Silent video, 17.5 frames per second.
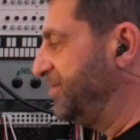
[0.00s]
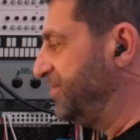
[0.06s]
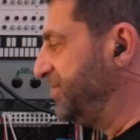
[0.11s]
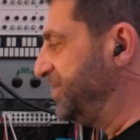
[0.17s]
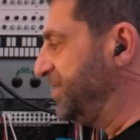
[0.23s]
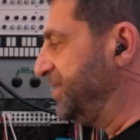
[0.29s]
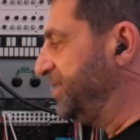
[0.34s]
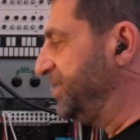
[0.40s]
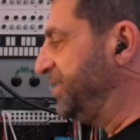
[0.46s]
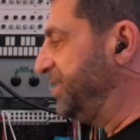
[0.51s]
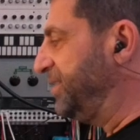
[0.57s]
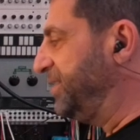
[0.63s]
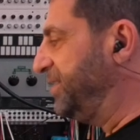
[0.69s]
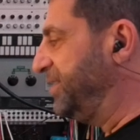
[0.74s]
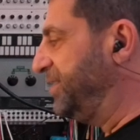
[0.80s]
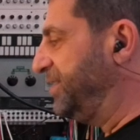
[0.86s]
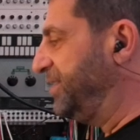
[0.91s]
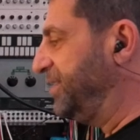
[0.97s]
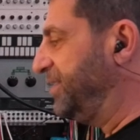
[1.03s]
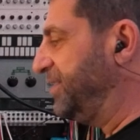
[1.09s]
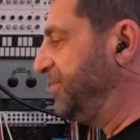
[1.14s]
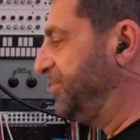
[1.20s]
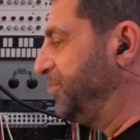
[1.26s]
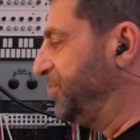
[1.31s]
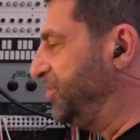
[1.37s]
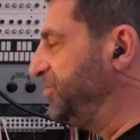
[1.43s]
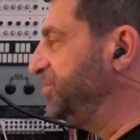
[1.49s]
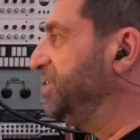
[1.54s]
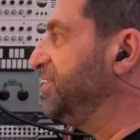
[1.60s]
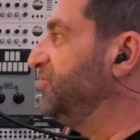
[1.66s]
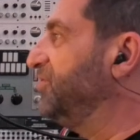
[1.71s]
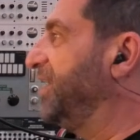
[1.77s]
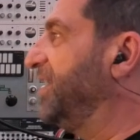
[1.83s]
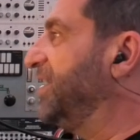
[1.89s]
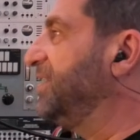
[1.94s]
The
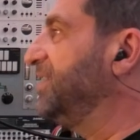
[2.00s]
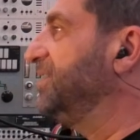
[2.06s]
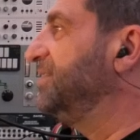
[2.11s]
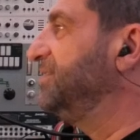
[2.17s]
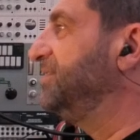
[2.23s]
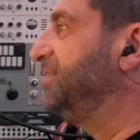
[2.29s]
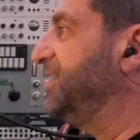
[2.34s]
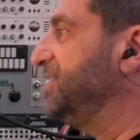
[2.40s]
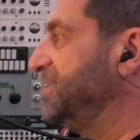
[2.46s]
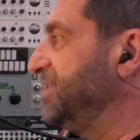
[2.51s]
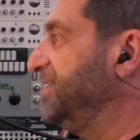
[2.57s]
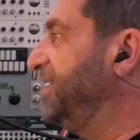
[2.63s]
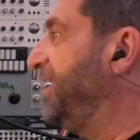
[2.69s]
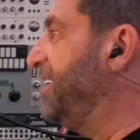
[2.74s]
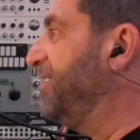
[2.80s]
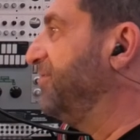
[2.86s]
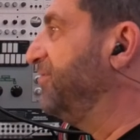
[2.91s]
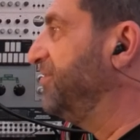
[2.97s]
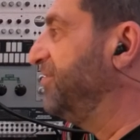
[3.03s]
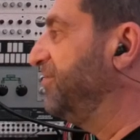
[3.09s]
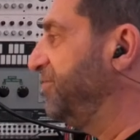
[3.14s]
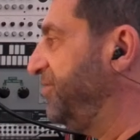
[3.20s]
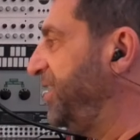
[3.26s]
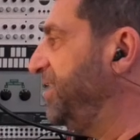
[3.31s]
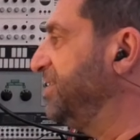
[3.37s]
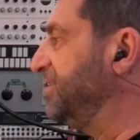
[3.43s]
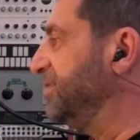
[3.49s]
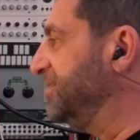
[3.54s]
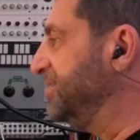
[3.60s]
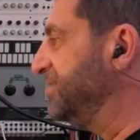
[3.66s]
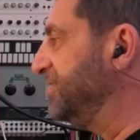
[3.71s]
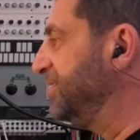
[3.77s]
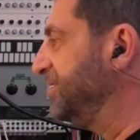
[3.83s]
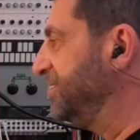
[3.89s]
multitrack doesn't have faders,